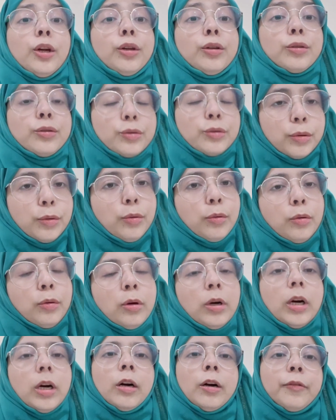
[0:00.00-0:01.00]

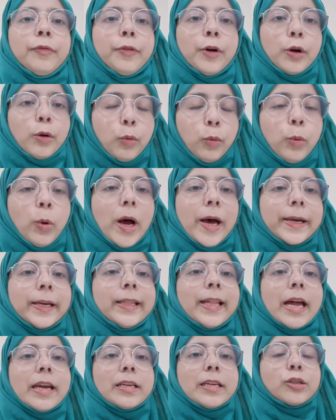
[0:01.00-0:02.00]
So for ORE,
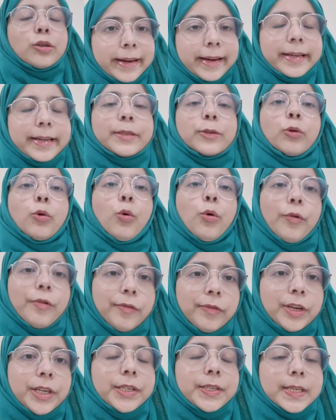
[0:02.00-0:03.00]
that is
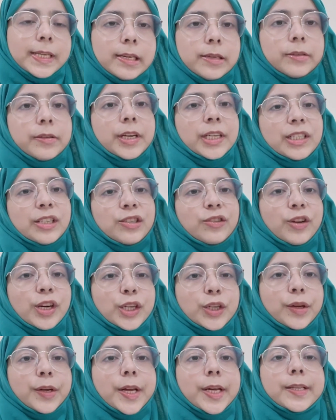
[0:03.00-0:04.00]
Overseas
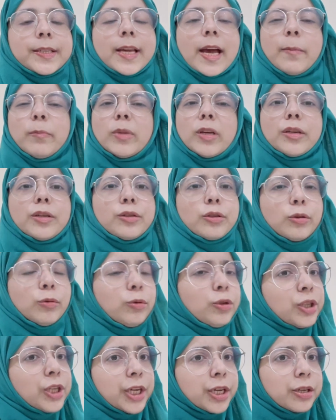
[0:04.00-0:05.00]
Registration Exam, there is no
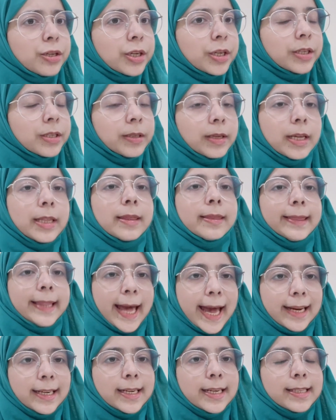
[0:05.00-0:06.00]
changes in
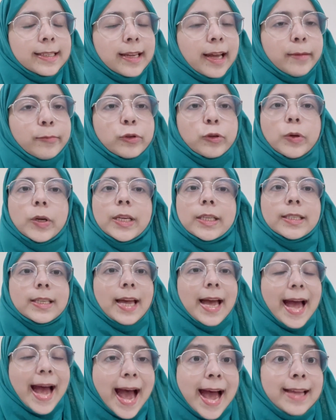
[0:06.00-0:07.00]
that exam, so it's
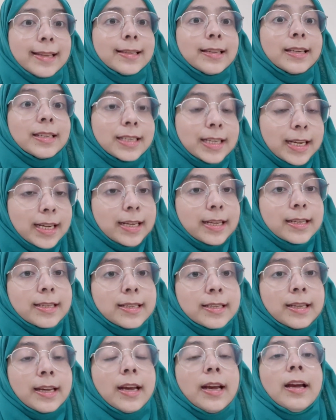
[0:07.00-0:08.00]
as it
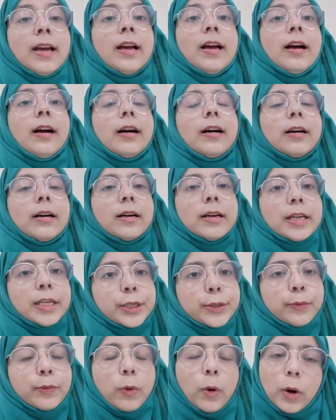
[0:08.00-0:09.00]
is
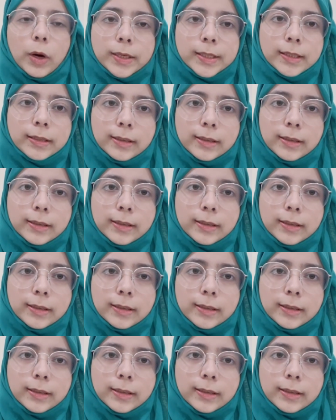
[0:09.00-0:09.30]
it was